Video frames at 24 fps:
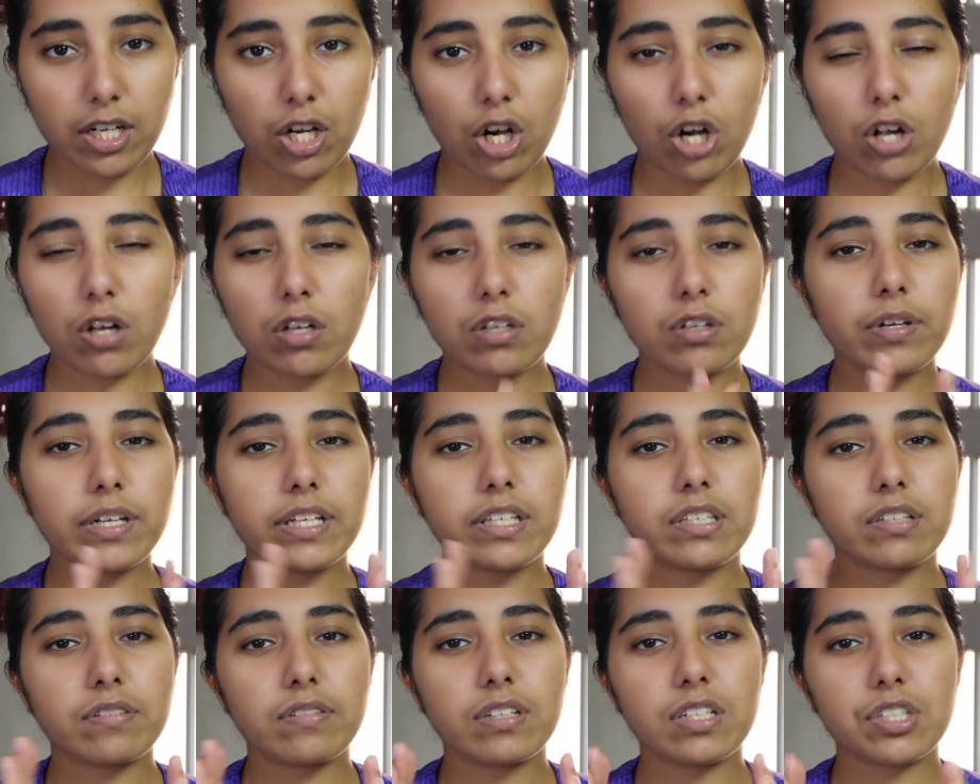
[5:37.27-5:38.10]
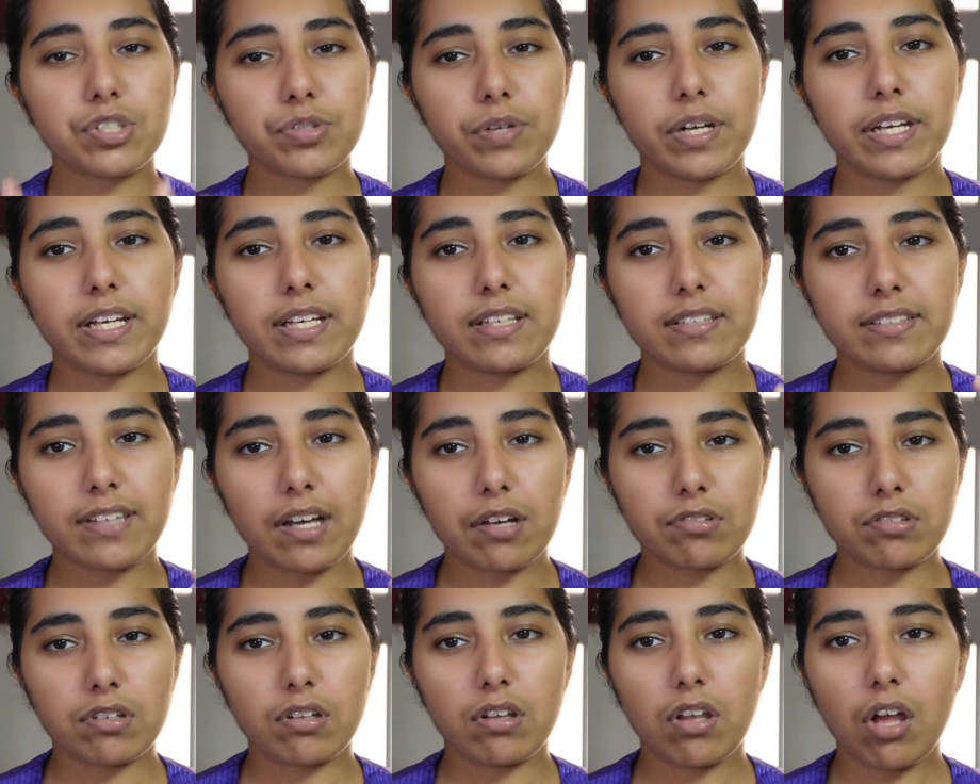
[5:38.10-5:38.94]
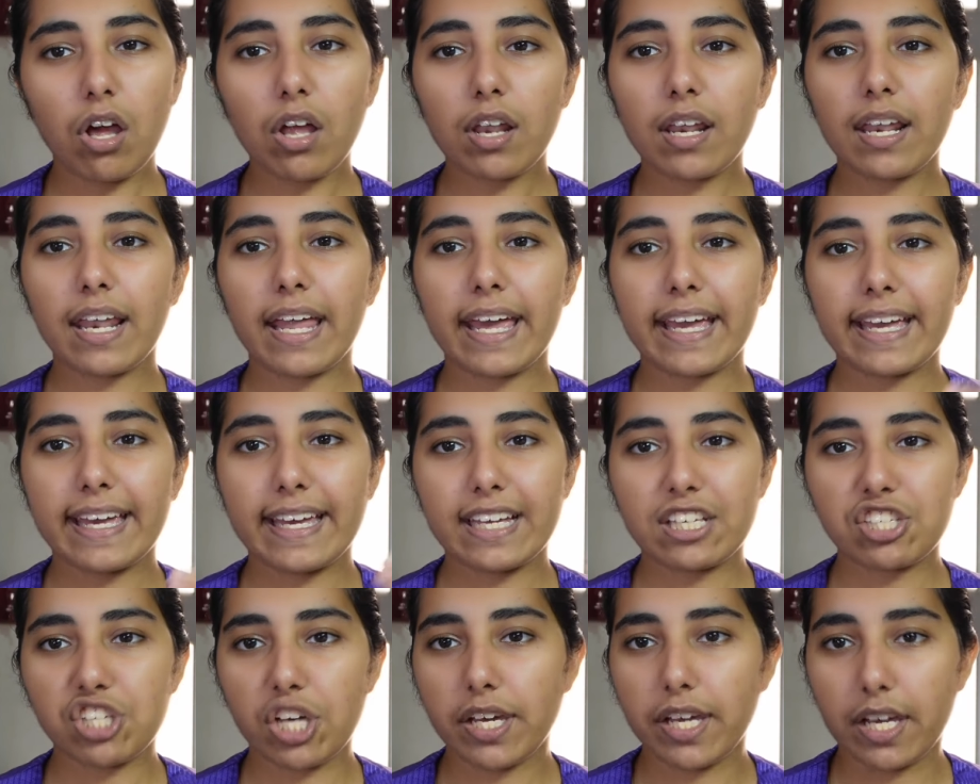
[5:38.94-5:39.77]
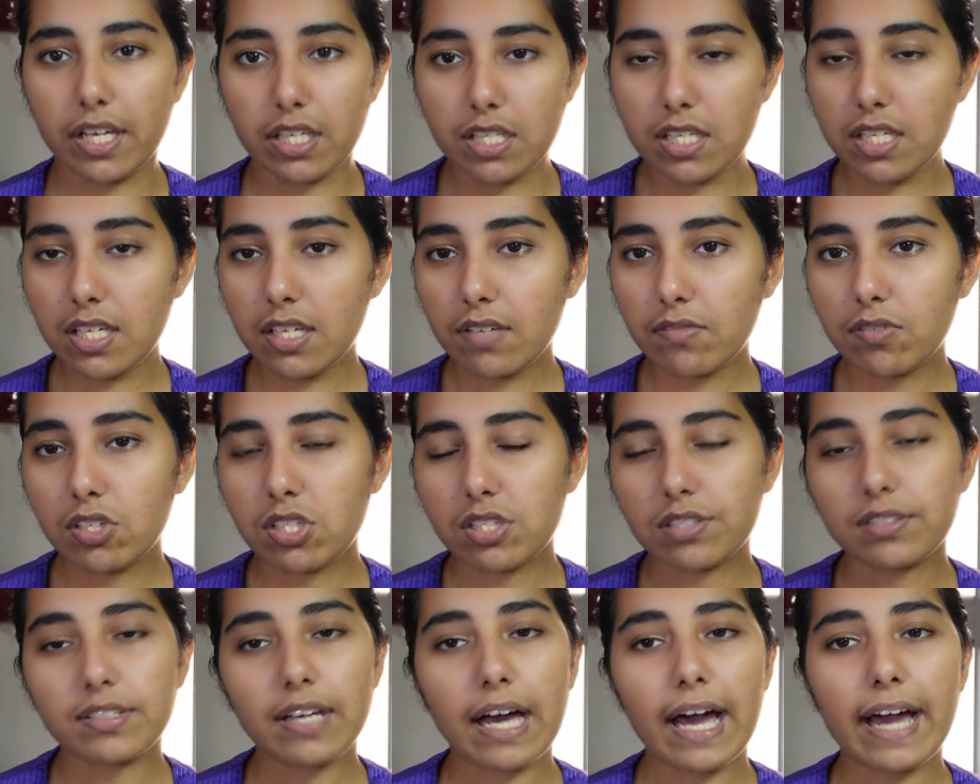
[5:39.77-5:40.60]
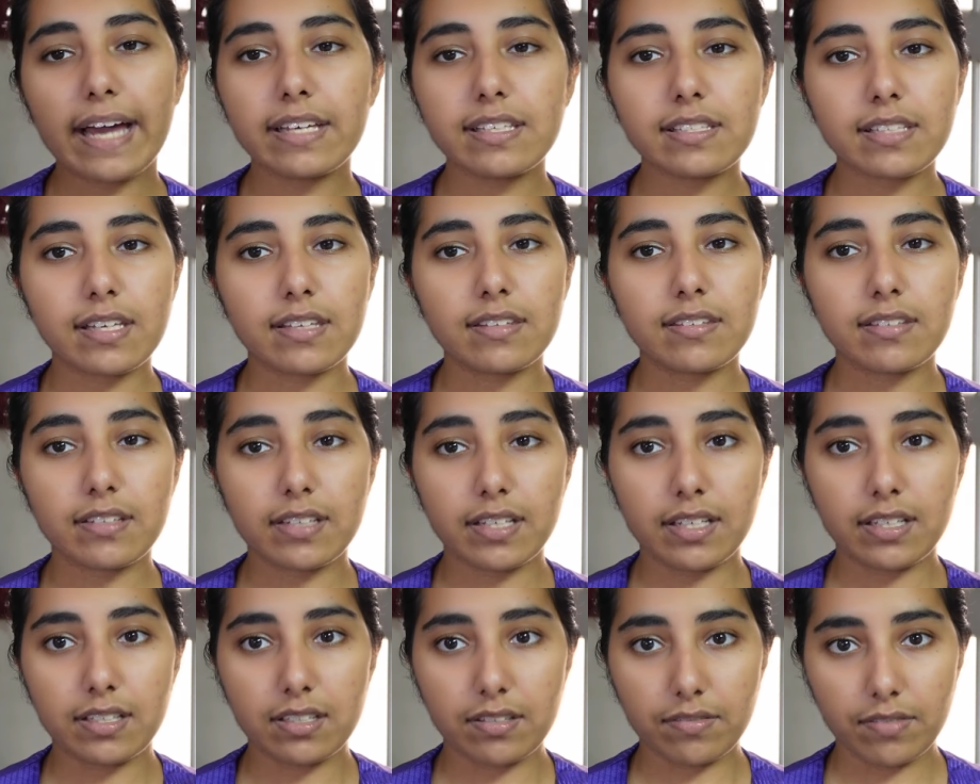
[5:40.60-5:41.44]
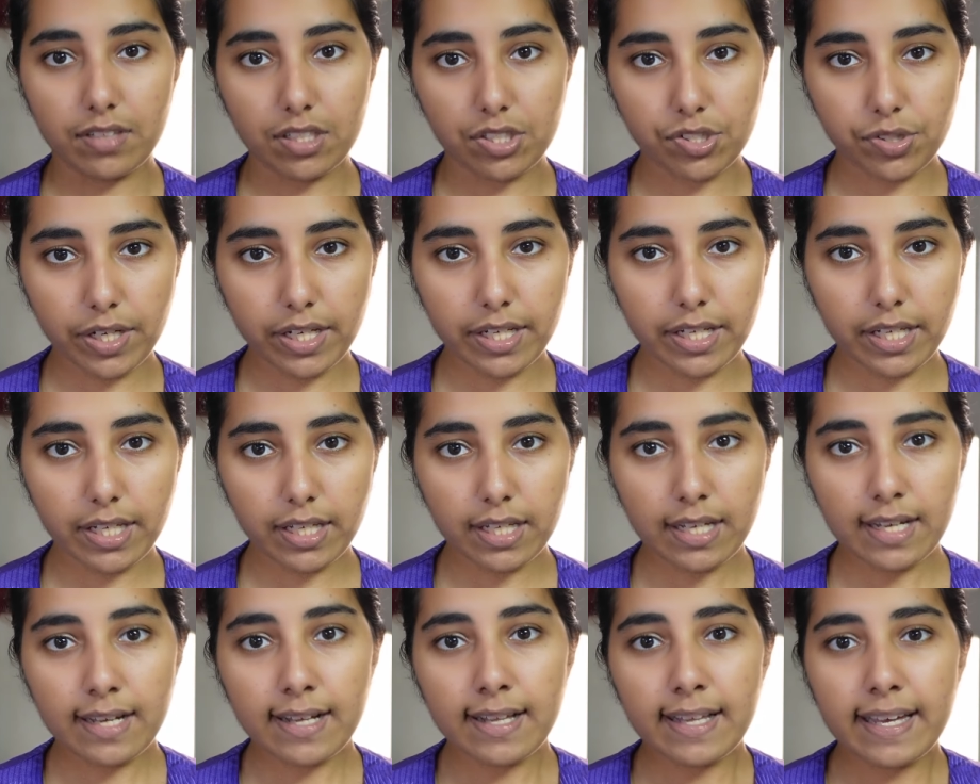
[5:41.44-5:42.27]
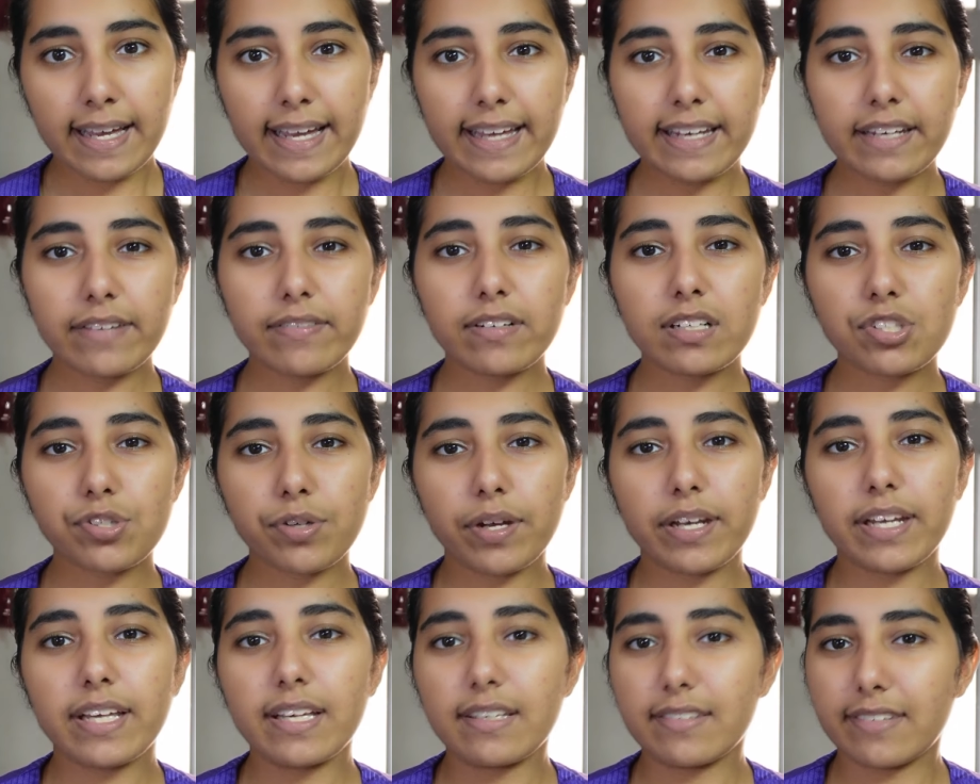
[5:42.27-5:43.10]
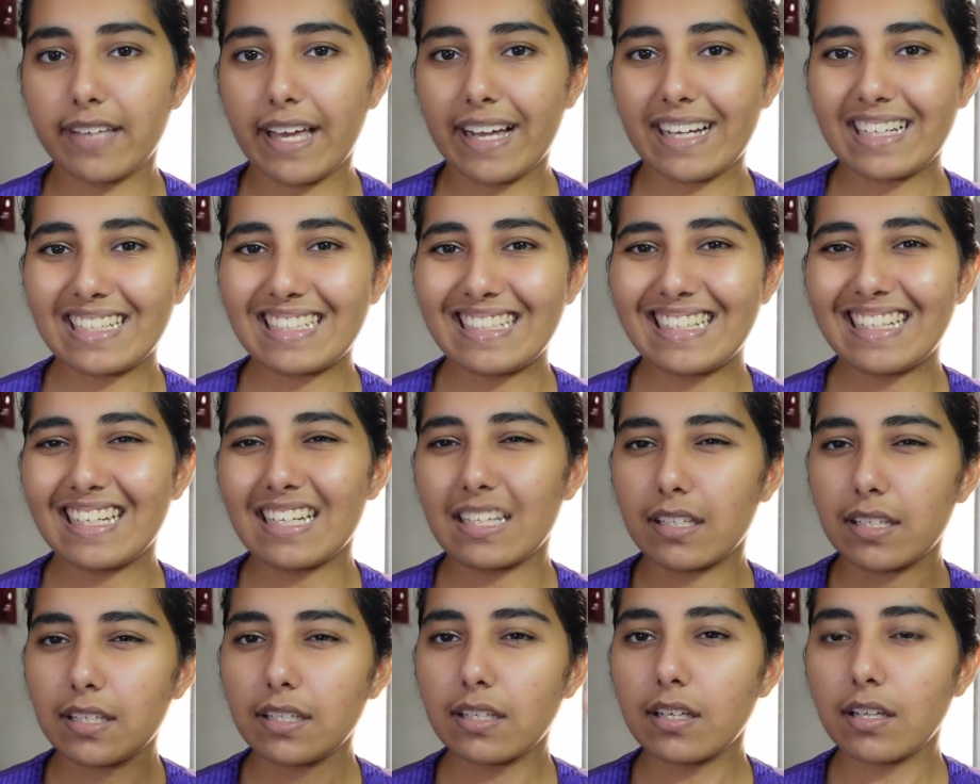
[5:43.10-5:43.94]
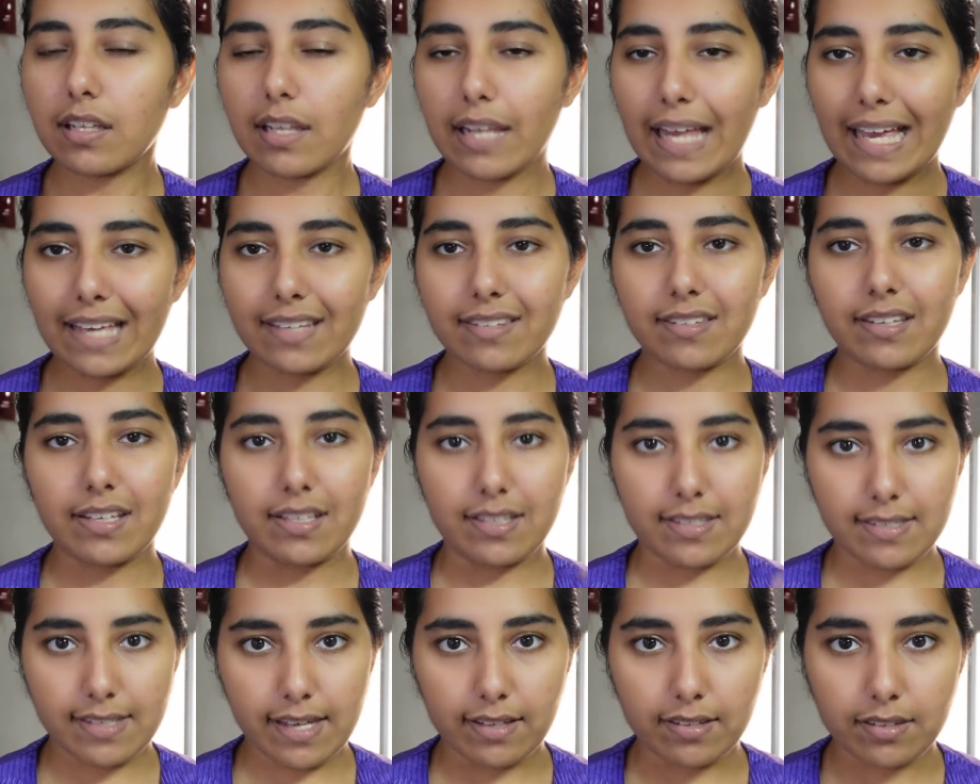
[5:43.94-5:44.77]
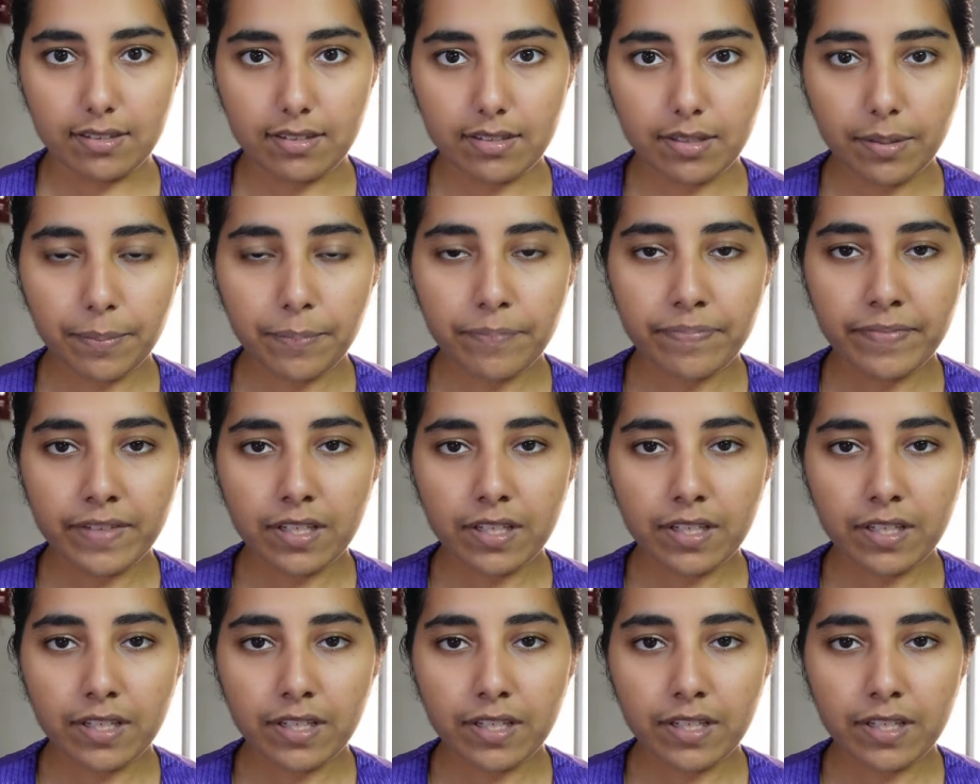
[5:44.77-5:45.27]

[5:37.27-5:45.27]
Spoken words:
Now, although interval training sounds a lot like HIIT, which is high intensity interval training, interval training is actually a little less intense.